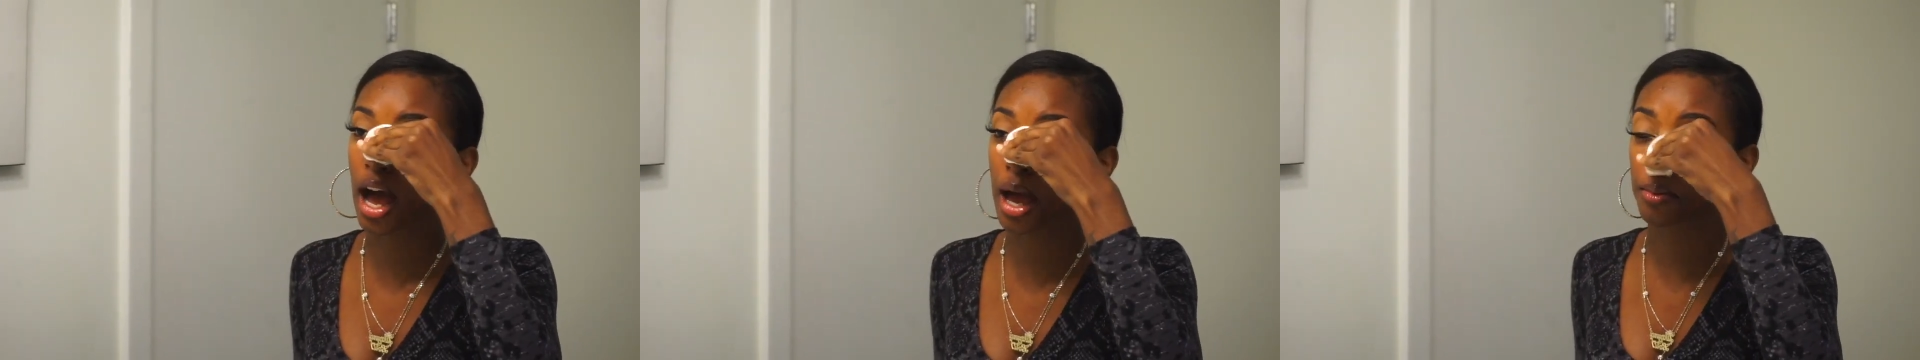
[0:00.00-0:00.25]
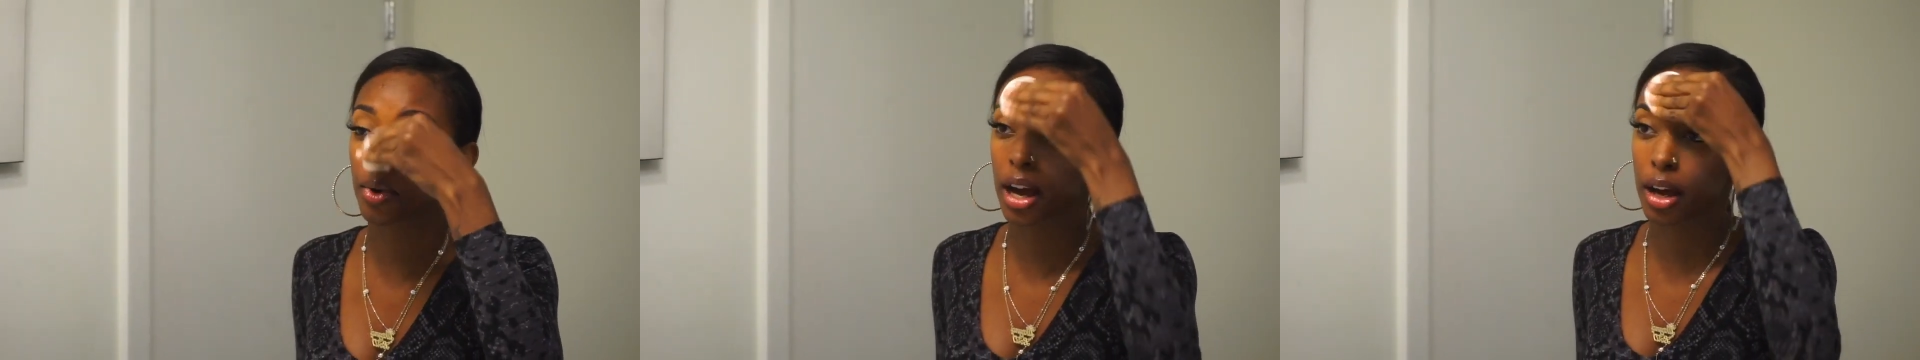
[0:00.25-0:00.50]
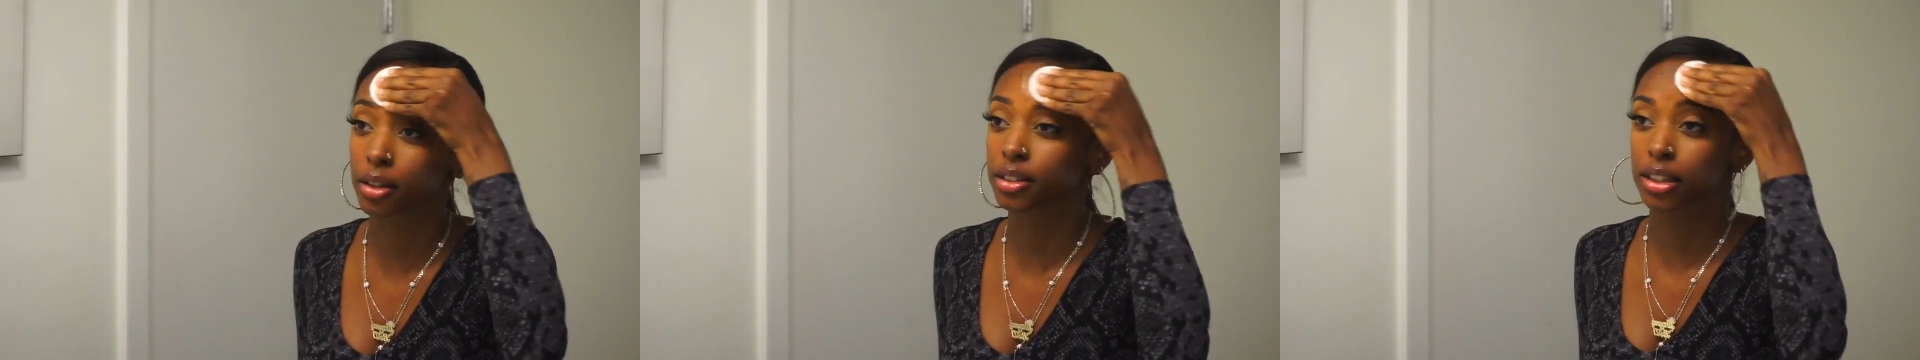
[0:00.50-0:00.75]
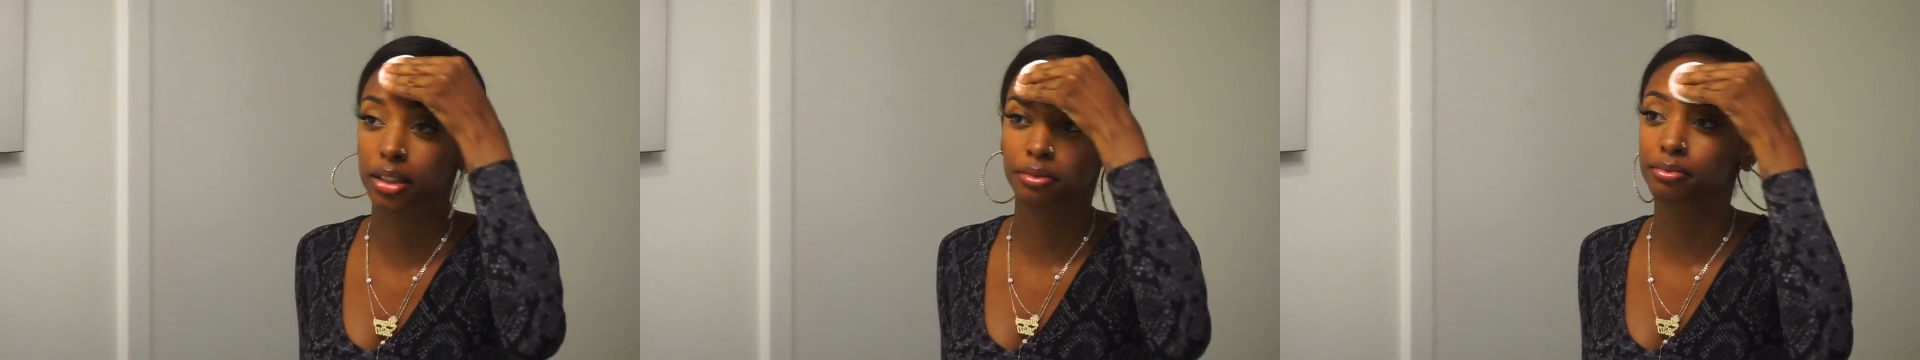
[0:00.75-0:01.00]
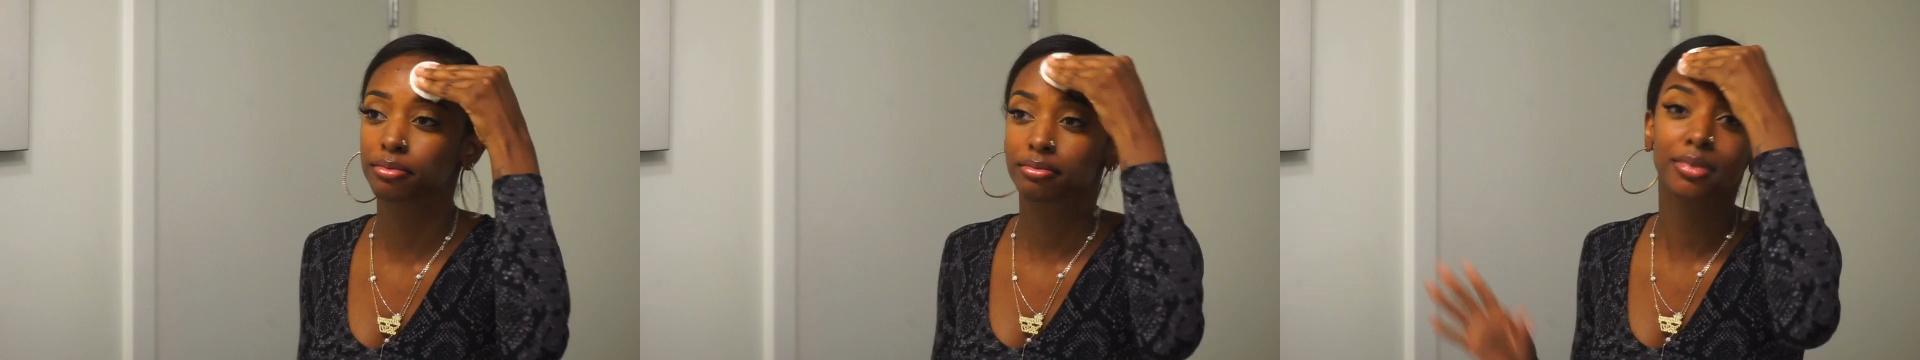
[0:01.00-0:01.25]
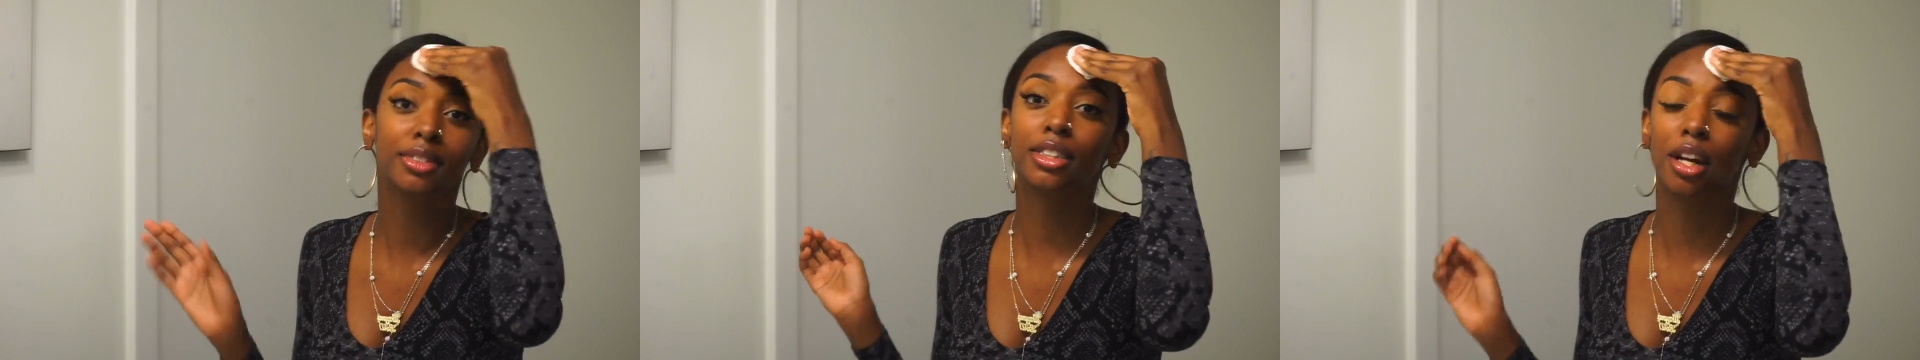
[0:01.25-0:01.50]
eyebrows and
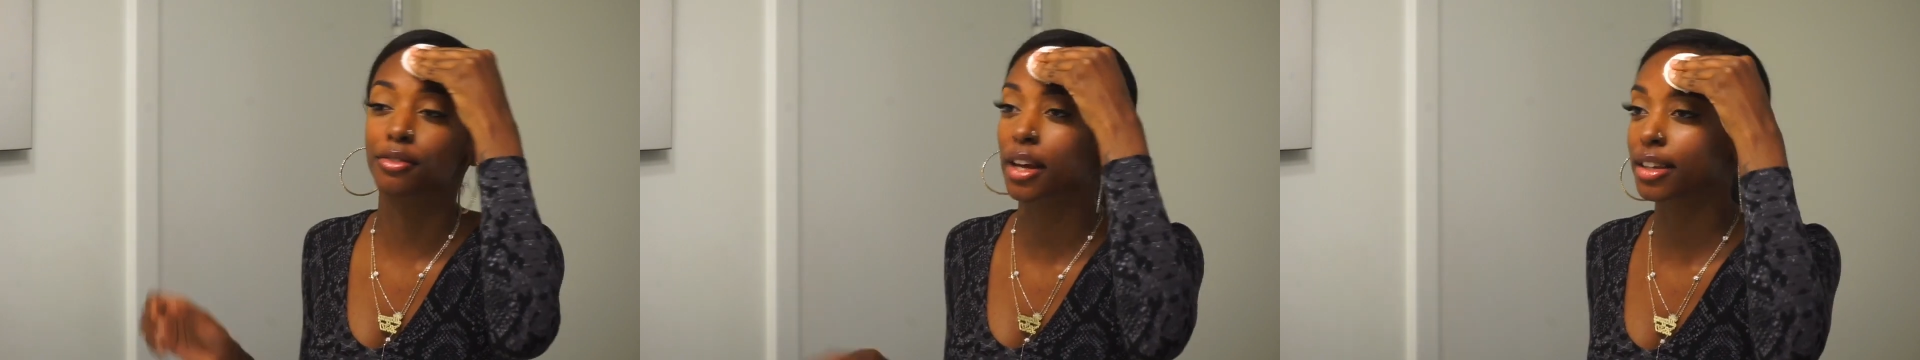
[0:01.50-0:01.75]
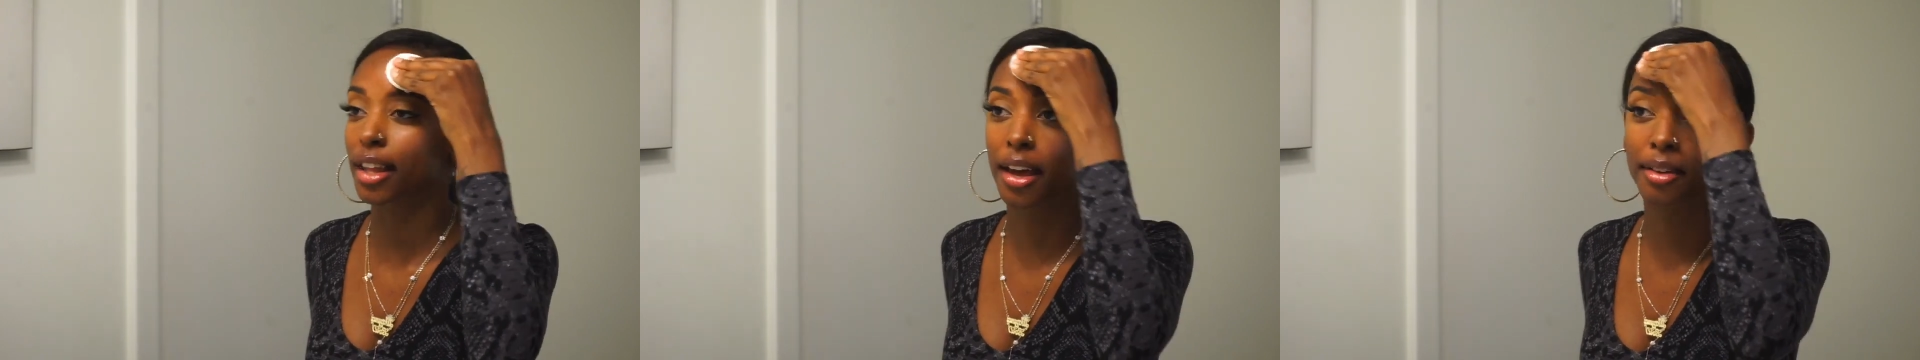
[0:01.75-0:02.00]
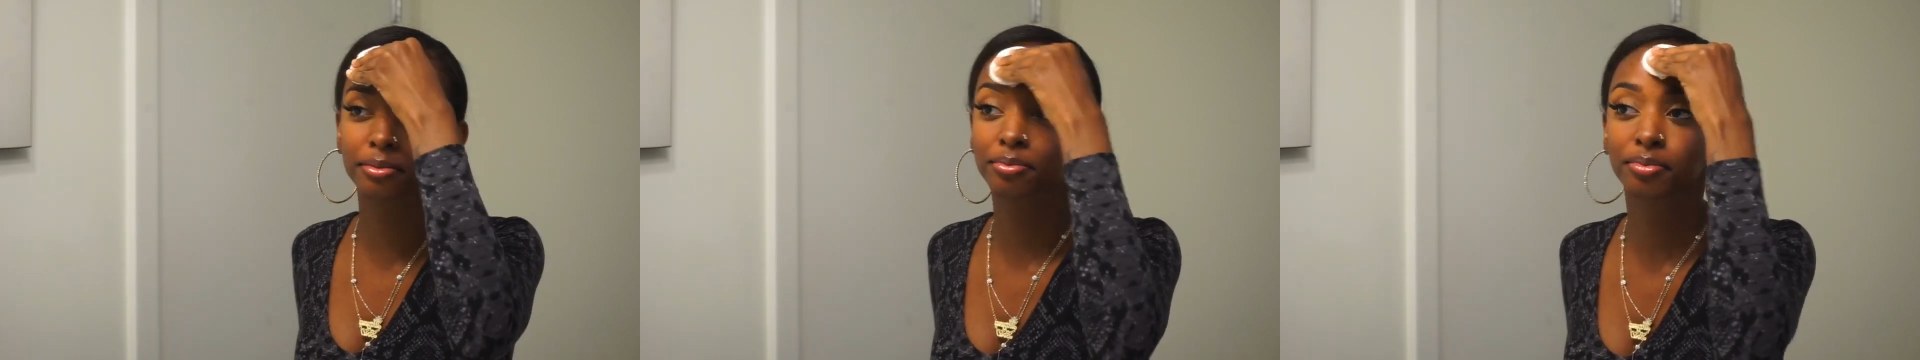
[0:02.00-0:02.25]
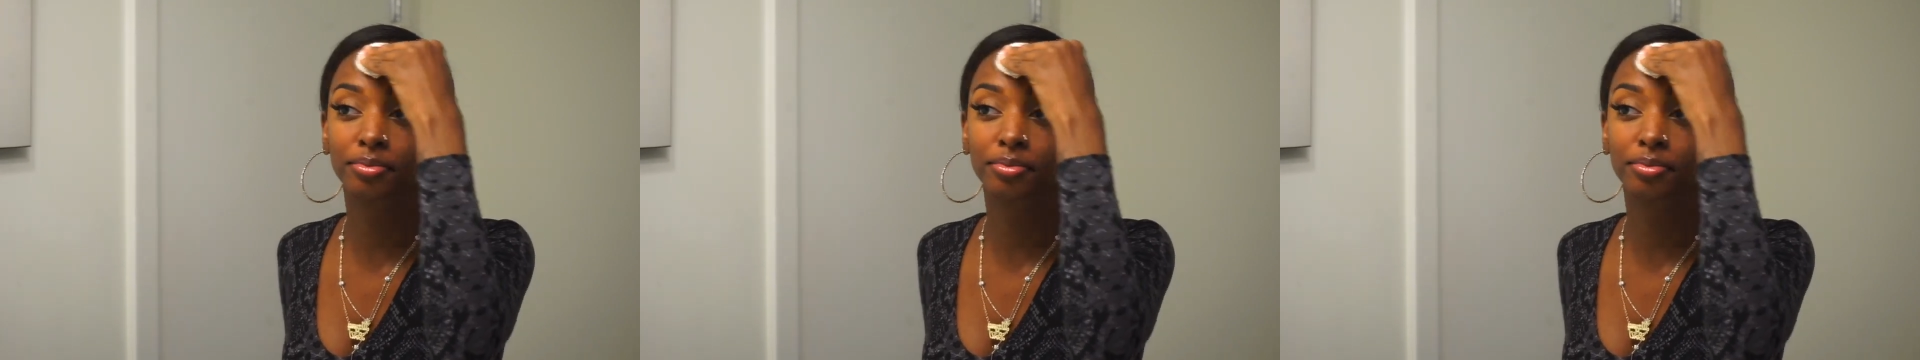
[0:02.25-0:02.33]
stuff like that.